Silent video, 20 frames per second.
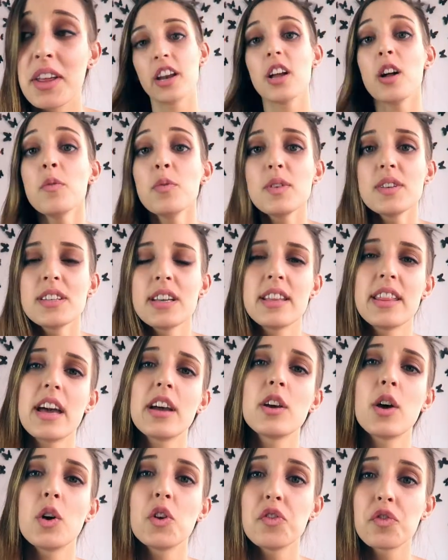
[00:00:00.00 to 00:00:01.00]
And obviously
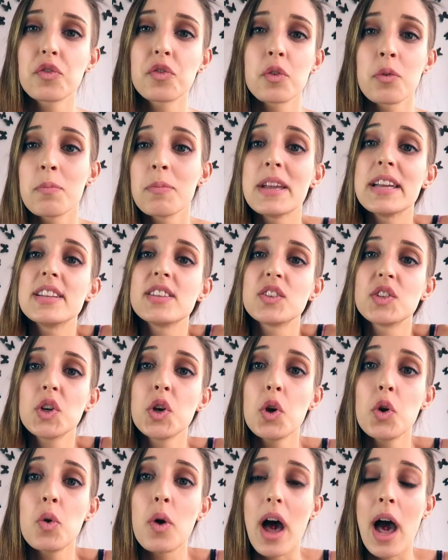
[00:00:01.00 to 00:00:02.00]
that goes for me
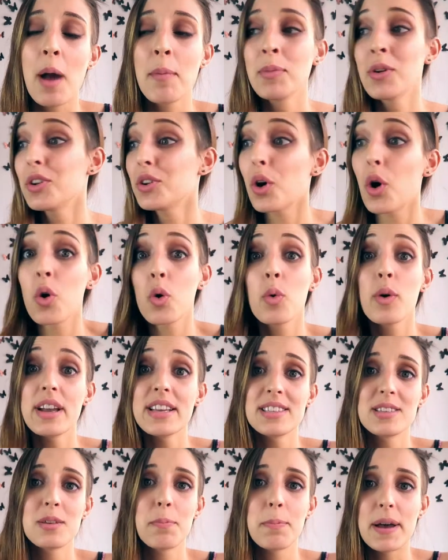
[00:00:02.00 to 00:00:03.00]
too. I'm not
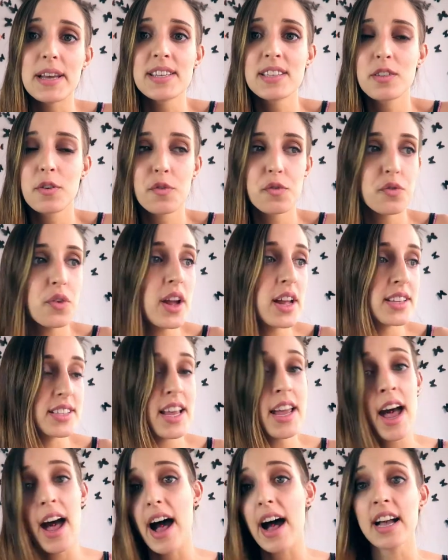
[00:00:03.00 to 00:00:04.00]
always the best of friends.
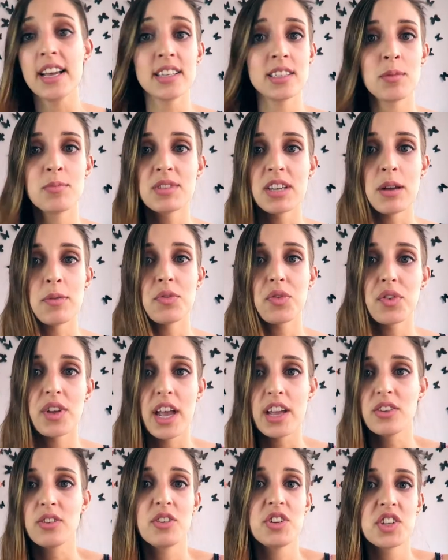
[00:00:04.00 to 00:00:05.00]
I sometimes
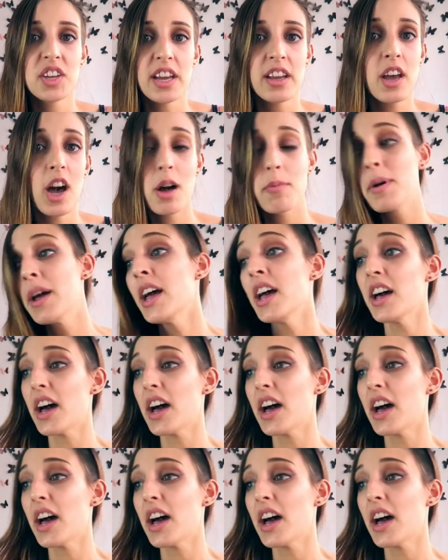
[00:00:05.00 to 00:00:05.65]
forget to check up.